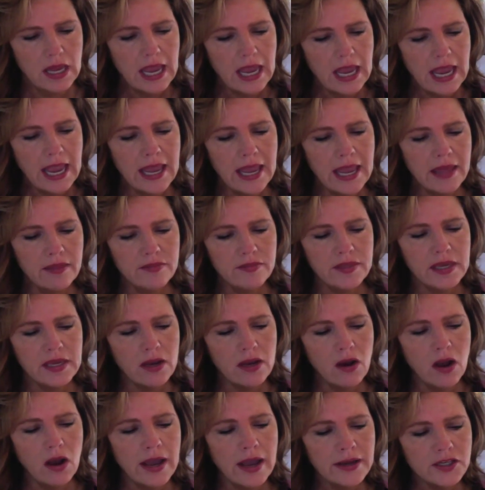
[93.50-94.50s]
and
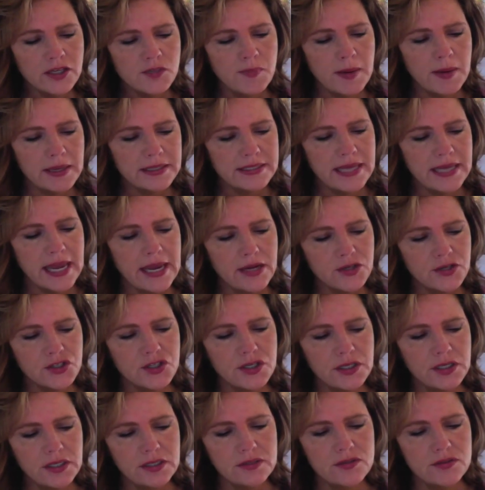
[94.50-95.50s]
the
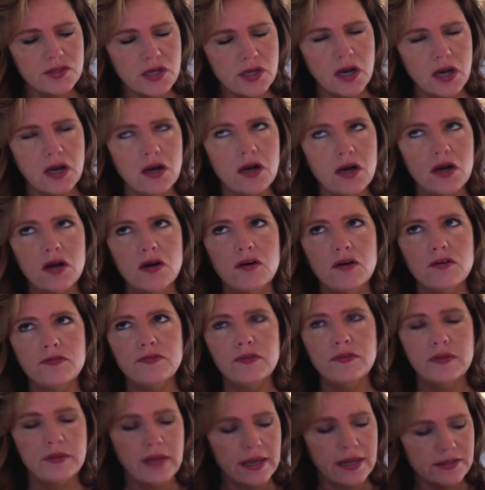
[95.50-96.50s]
expectations of,
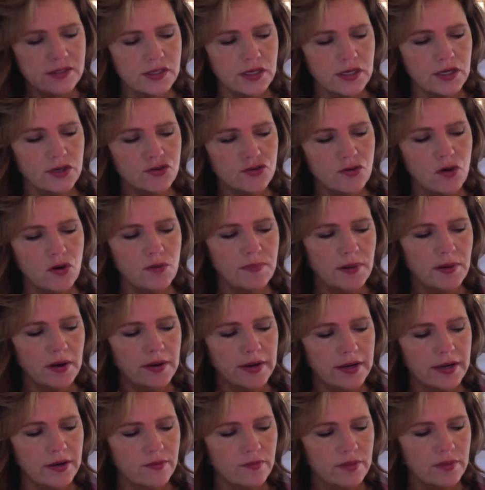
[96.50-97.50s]
that's the control
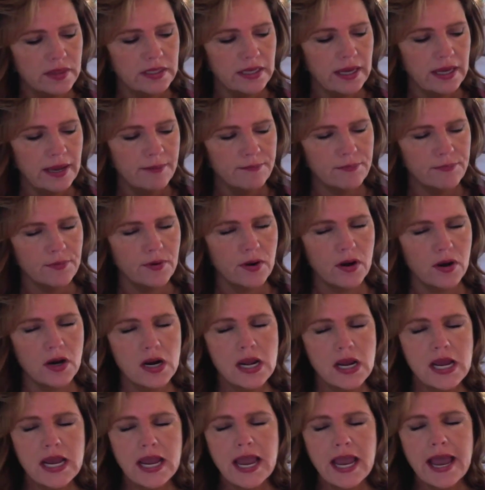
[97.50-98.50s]
part here with the Emperor,
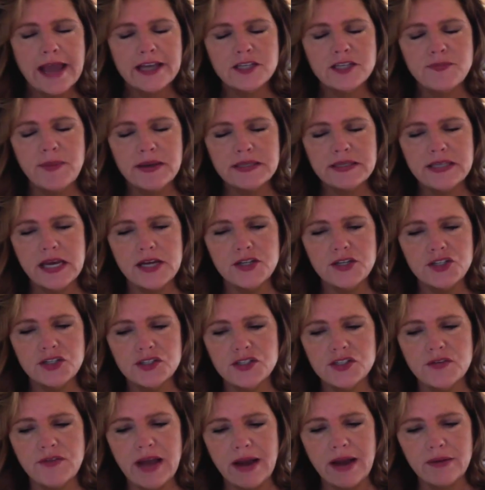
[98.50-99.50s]

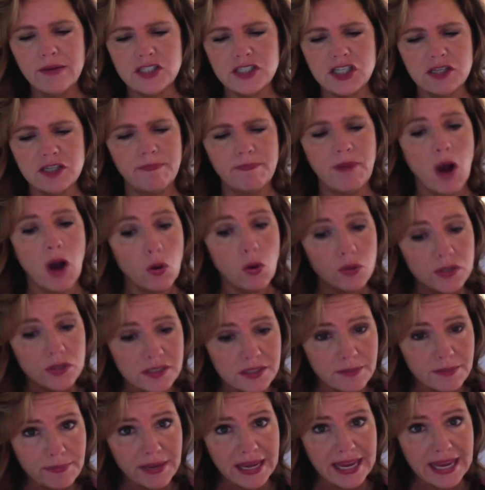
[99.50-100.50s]
expectations of how it's supposed
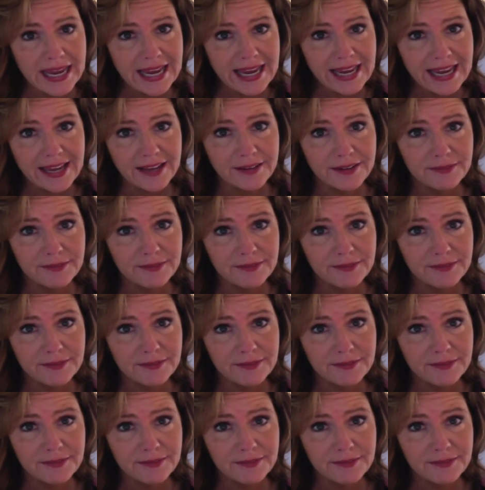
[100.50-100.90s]
to be.